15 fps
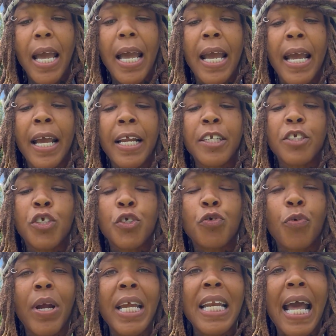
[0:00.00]
and
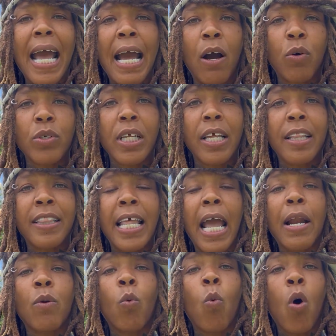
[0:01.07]
strain out
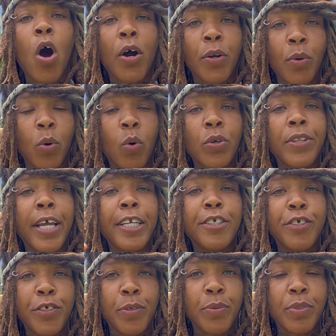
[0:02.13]
that water or that
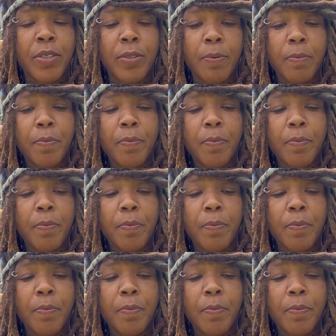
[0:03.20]
juice.